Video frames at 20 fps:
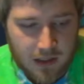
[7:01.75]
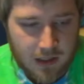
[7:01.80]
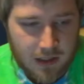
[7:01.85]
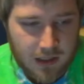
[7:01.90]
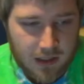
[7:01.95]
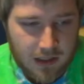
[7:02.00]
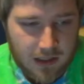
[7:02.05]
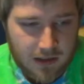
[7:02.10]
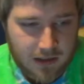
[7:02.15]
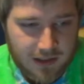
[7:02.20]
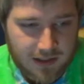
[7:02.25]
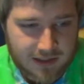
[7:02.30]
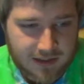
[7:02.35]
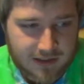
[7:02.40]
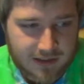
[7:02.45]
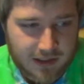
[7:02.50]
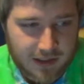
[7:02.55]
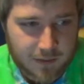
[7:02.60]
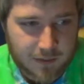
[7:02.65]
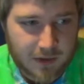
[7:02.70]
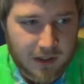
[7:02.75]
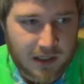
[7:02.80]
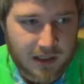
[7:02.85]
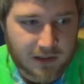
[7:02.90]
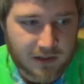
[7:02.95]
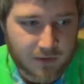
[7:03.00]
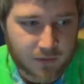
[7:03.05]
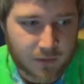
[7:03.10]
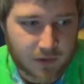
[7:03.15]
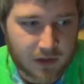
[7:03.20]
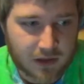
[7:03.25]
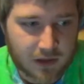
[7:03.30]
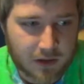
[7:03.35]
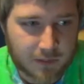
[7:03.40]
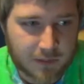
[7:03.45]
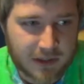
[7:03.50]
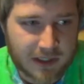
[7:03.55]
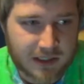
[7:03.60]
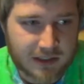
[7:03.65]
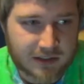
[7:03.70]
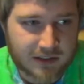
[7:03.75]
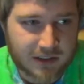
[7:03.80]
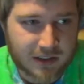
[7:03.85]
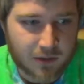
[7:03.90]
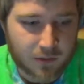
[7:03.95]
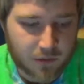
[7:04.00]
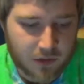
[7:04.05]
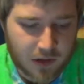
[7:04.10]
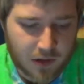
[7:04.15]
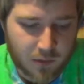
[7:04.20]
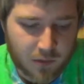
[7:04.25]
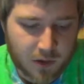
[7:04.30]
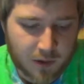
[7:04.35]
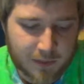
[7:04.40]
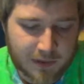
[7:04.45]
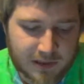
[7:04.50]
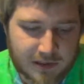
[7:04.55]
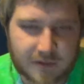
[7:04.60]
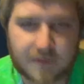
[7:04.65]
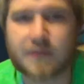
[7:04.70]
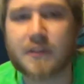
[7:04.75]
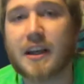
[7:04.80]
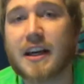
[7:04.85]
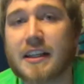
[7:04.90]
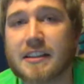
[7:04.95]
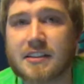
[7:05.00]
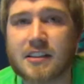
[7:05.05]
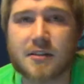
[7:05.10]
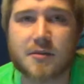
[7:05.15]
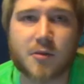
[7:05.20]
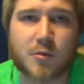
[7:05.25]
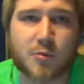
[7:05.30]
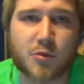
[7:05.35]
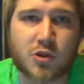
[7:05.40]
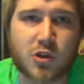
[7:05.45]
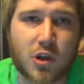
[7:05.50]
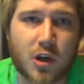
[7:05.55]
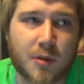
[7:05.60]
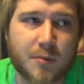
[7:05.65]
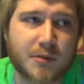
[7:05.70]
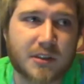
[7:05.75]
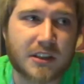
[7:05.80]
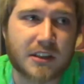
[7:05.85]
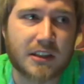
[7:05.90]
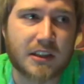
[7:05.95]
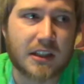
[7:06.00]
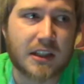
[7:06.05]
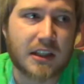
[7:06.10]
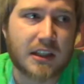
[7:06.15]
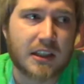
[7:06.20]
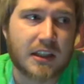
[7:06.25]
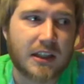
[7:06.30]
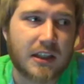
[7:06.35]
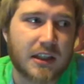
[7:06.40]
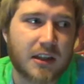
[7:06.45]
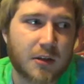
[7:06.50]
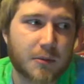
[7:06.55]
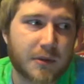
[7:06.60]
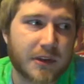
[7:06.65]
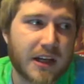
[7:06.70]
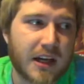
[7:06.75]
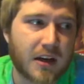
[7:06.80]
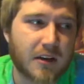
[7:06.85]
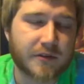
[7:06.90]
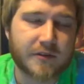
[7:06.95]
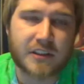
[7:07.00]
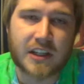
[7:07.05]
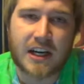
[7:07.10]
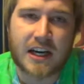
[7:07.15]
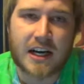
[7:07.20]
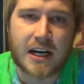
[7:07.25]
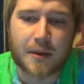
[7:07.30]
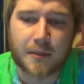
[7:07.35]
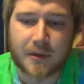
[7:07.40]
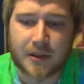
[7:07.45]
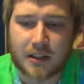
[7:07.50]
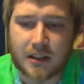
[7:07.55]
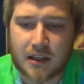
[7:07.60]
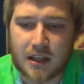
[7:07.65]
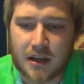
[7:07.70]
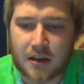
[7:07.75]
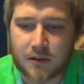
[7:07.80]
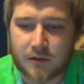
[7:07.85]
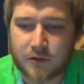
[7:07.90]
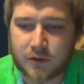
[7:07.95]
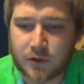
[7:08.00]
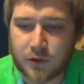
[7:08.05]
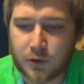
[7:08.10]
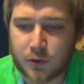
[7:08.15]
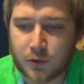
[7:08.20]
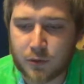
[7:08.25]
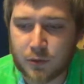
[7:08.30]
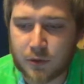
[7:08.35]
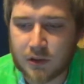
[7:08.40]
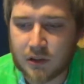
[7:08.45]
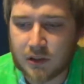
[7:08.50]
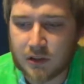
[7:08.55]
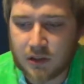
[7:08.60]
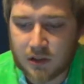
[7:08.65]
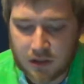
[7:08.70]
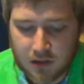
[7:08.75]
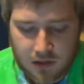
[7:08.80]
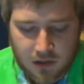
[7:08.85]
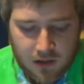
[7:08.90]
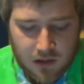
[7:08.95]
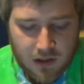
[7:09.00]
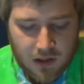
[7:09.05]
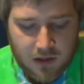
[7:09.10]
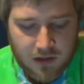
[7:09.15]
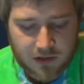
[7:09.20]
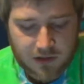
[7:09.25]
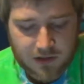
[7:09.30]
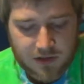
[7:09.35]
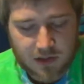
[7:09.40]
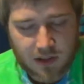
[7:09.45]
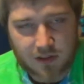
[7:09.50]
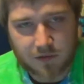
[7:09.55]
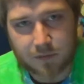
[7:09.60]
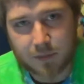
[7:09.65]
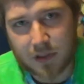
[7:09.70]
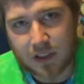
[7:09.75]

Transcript: Uh, like I said, I'm not really the best. It, there will be some flats and some sharps, and it'll be out of time and out of tune and all this stuff.